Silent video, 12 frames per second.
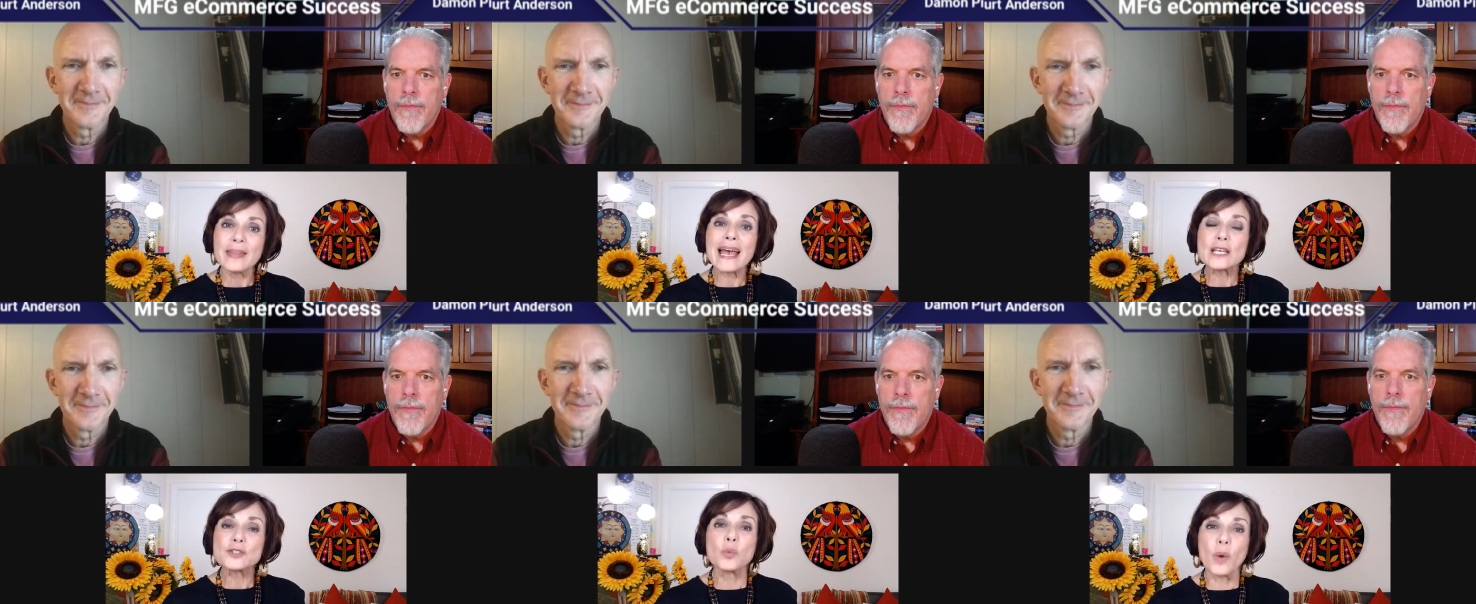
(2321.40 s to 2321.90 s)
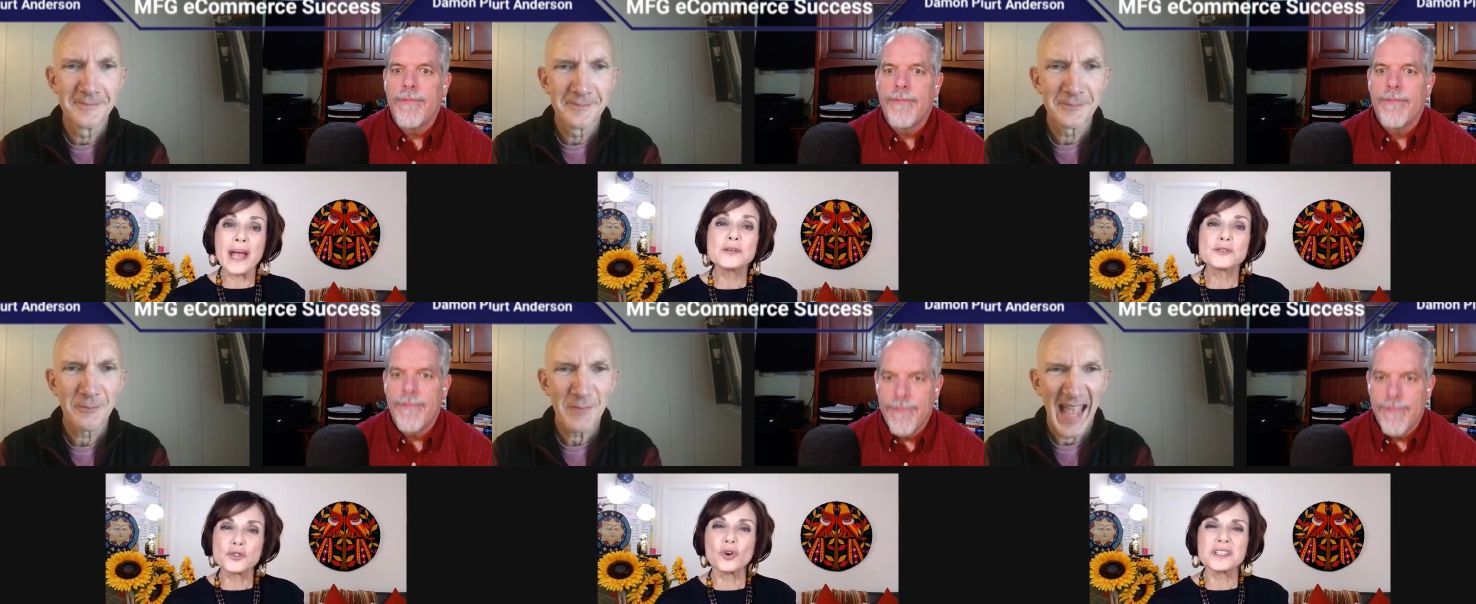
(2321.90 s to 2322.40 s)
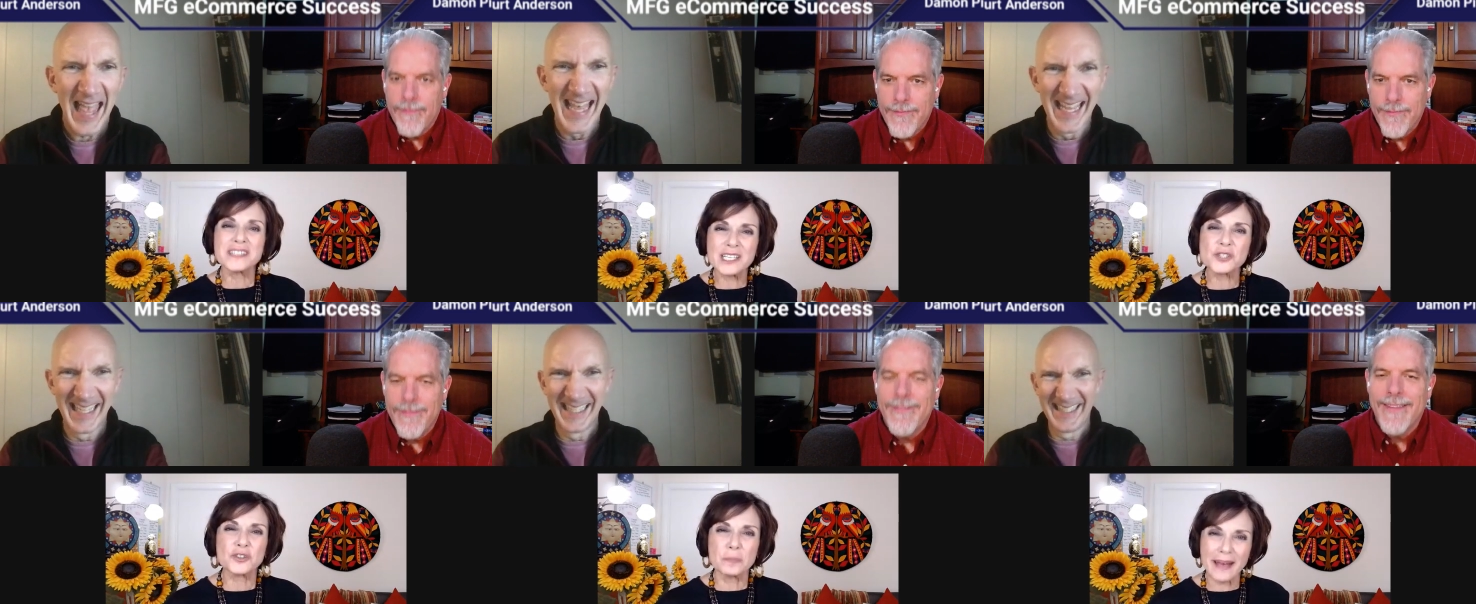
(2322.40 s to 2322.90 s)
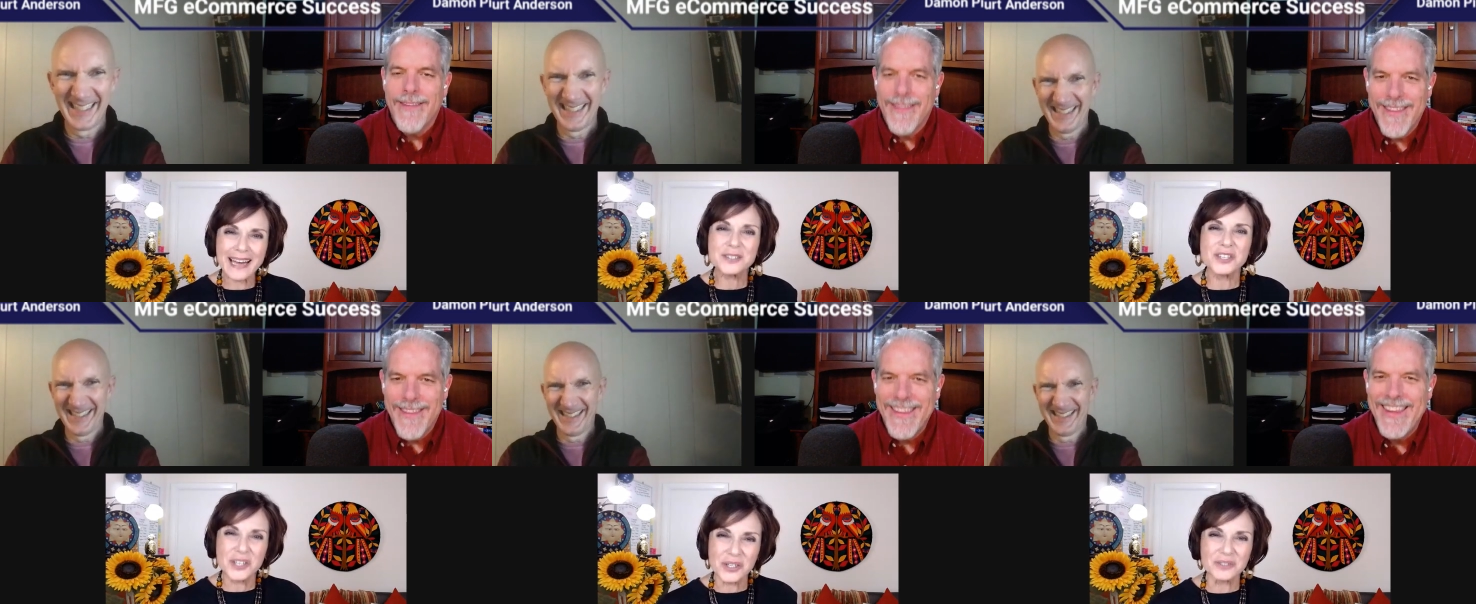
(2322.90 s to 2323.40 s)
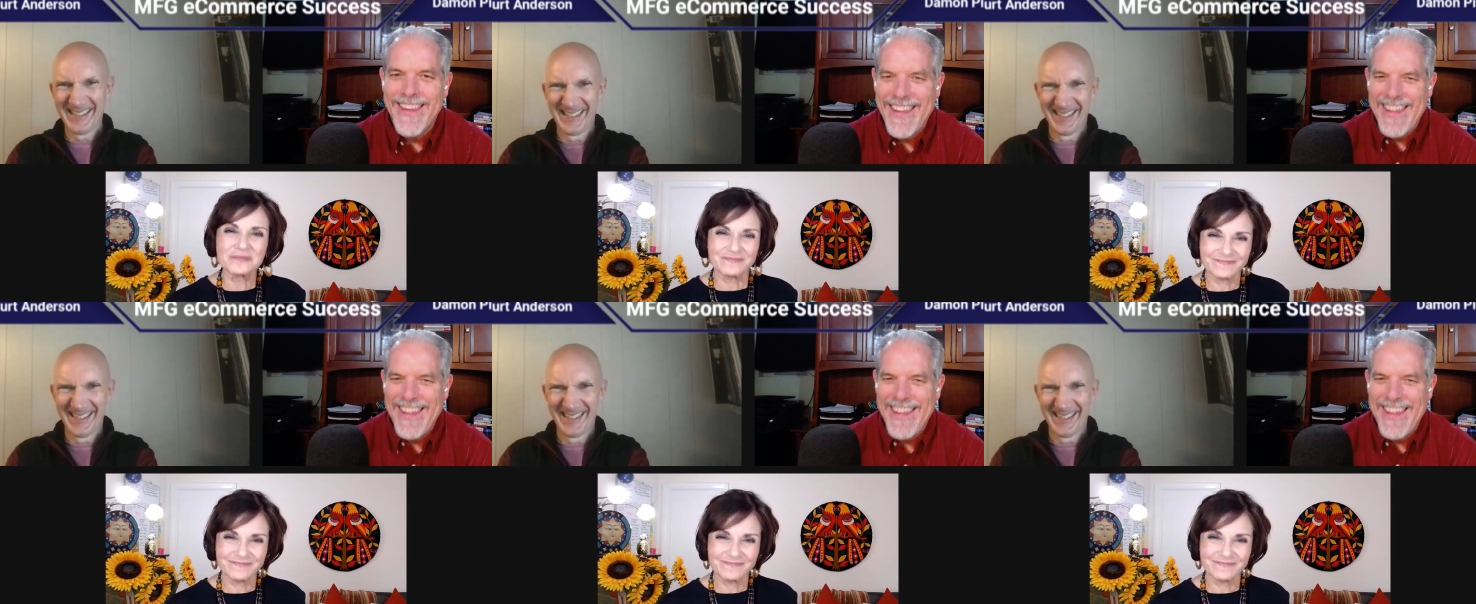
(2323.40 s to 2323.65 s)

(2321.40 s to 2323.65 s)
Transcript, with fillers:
Speaker 1: as a way to draw attention back to you